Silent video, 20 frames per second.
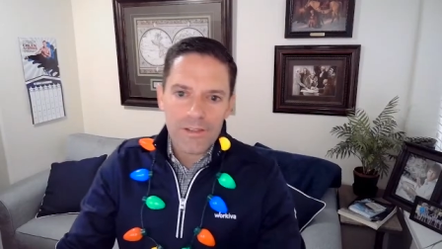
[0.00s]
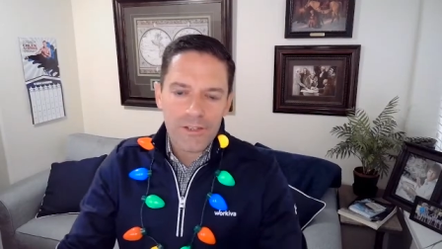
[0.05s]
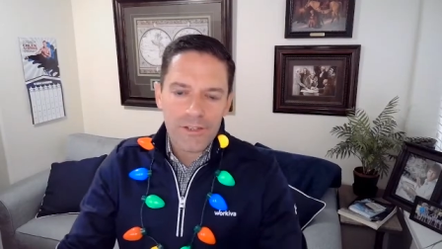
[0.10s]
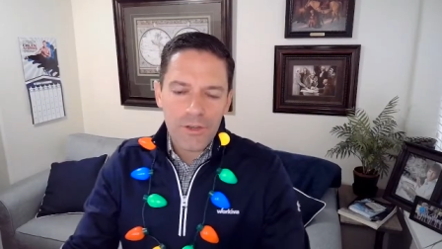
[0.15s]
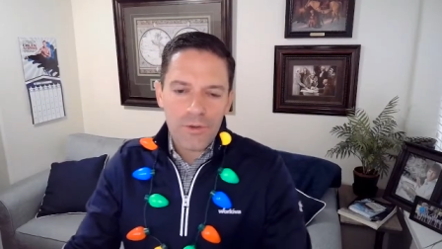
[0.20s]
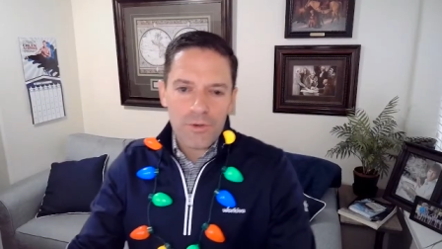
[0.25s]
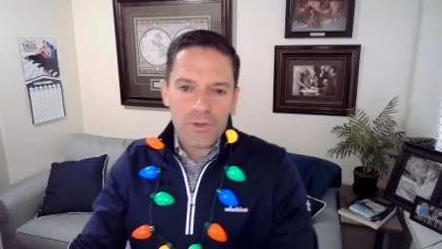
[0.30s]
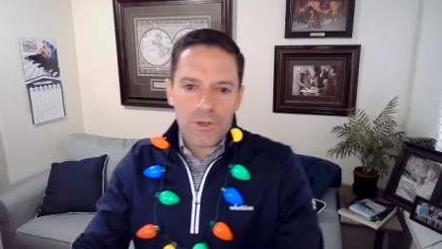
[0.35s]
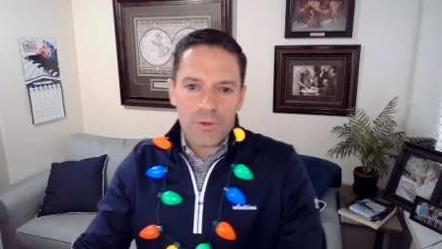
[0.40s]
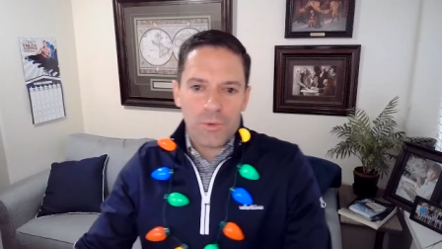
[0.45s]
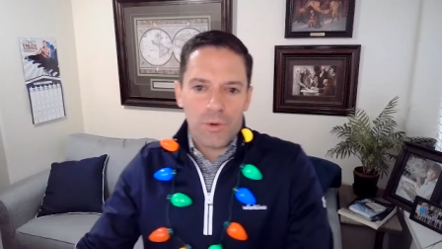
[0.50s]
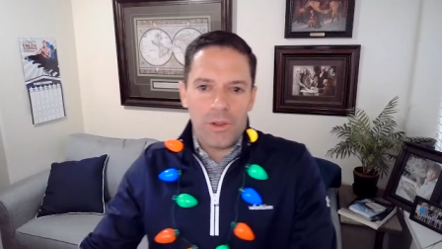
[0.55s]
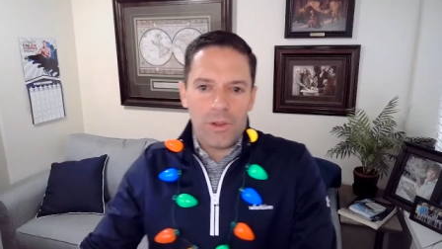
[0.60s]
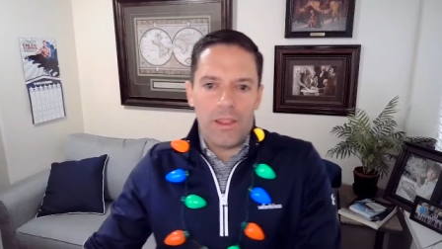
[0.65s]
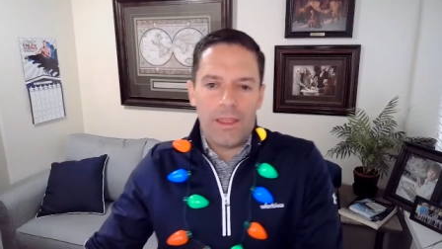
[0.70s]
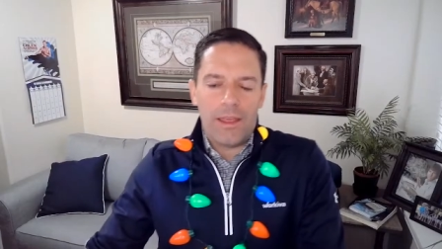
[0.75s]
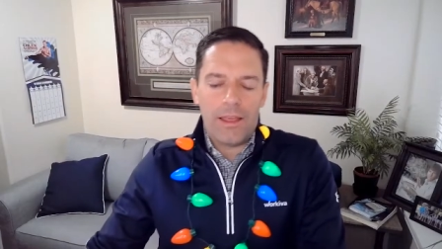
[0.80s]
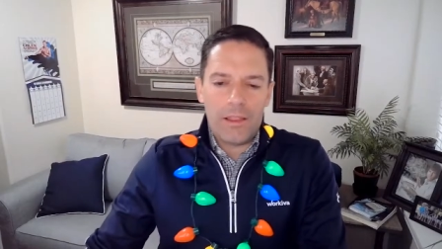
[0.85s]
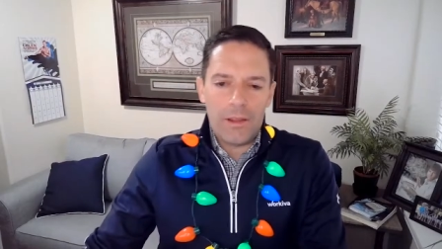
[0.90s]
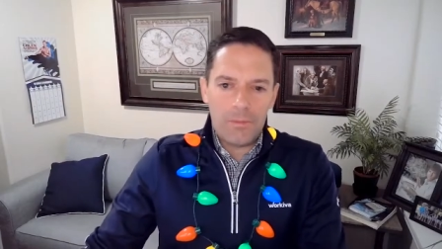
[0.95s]
as
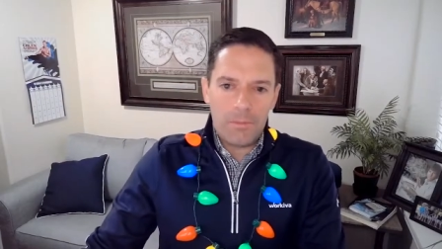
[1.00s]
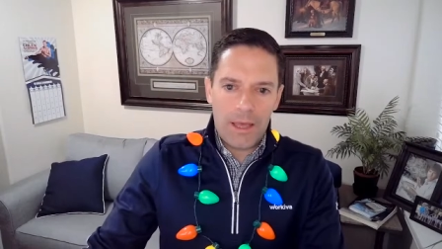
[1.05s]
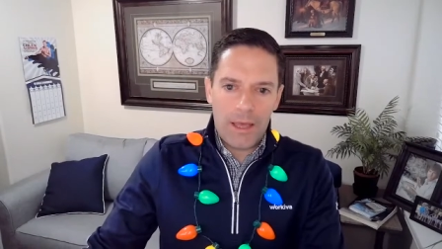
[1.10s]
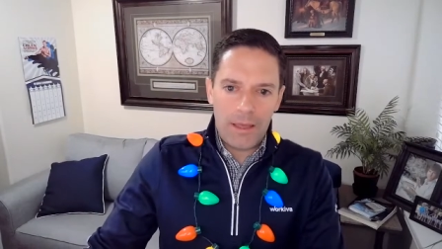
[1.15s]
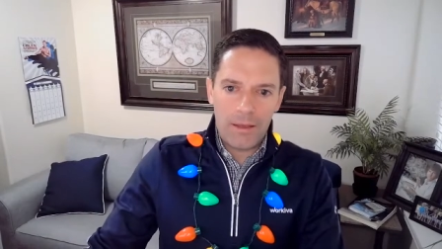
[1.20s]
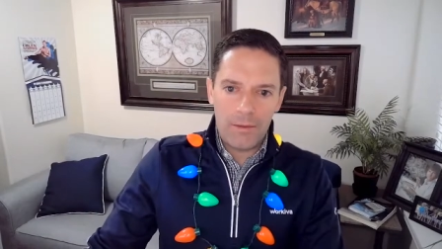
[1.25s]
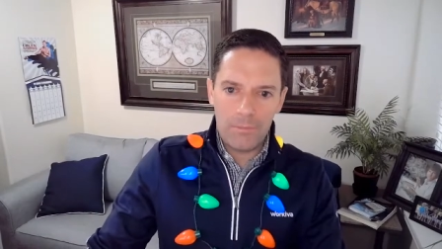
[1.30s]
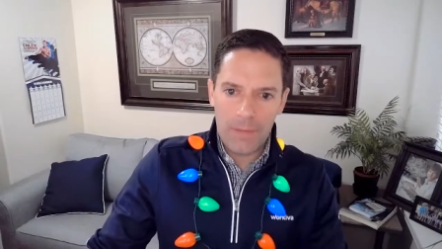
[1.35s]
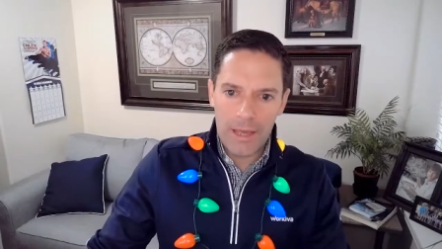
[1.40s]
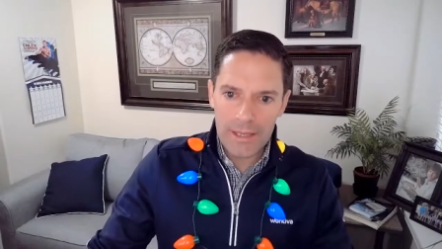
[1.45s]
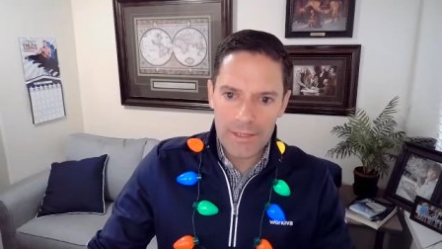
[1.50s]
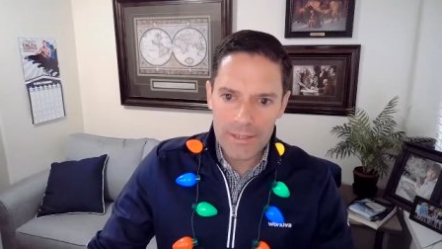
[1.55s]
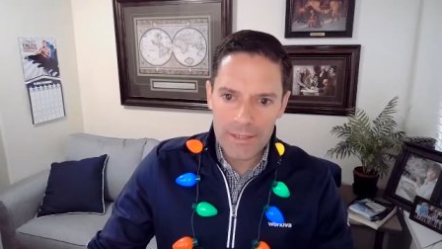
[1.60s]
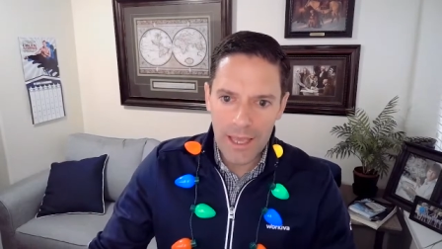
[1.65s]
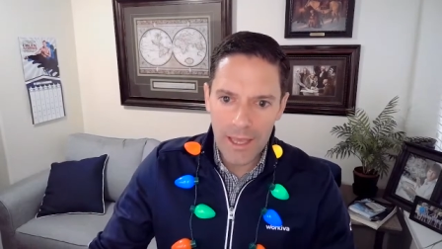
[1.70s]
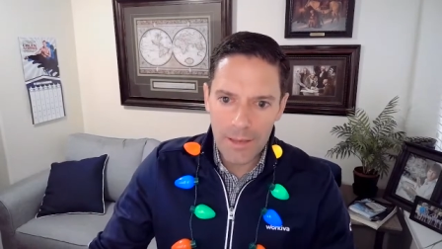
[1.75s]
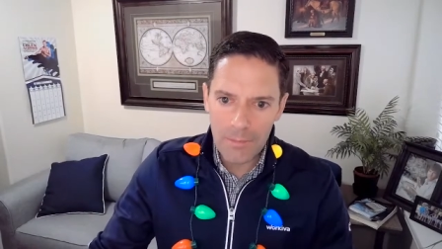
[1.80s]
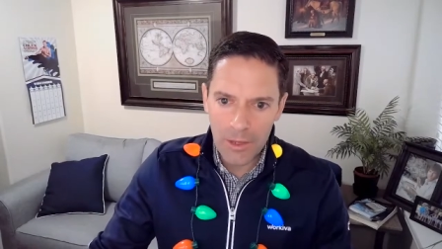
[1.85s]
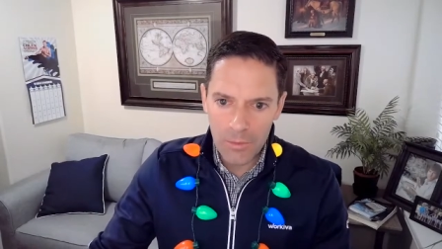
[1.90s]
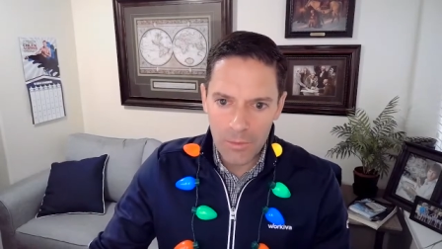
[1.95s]
usual, Ellen, my my
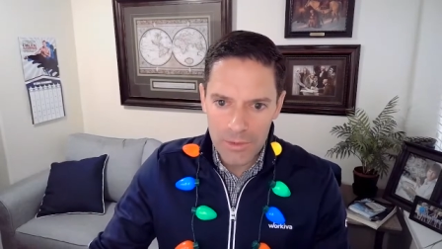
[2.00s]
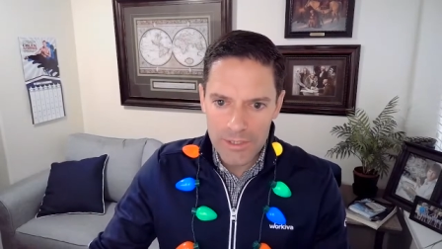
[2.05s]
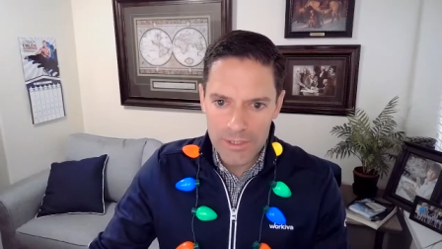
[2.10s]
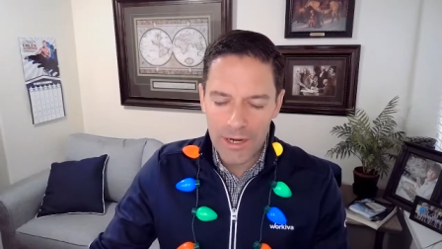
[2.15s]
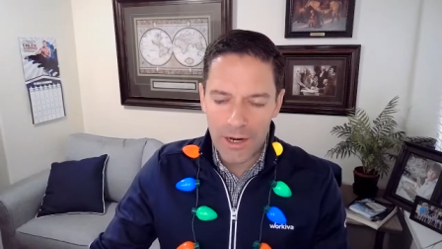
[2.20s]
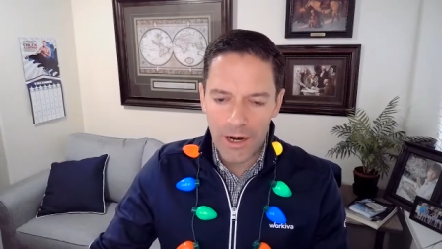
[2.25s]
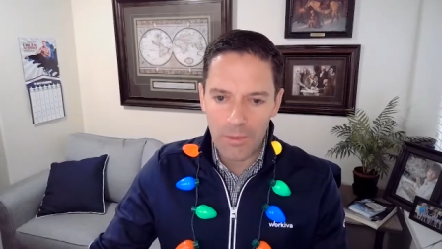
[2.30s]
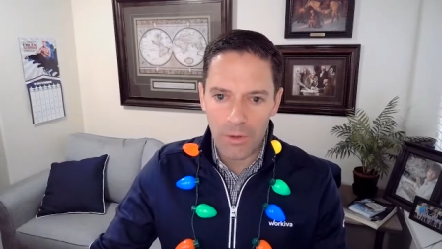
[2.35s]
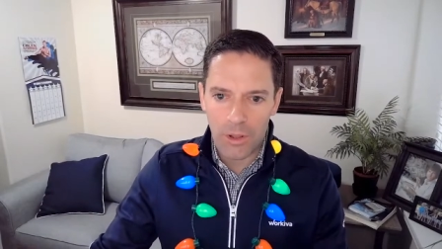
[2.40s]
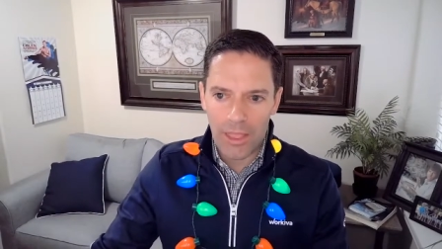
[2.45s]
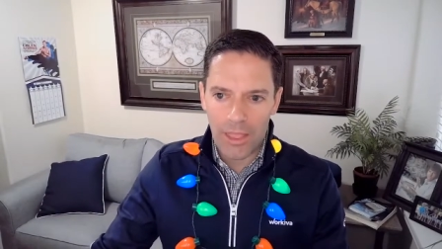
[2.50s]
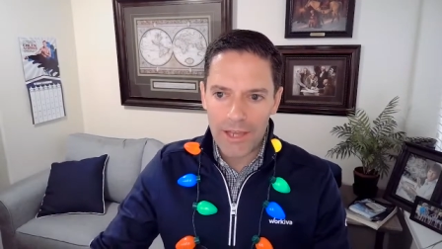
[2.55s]
timing was terrible.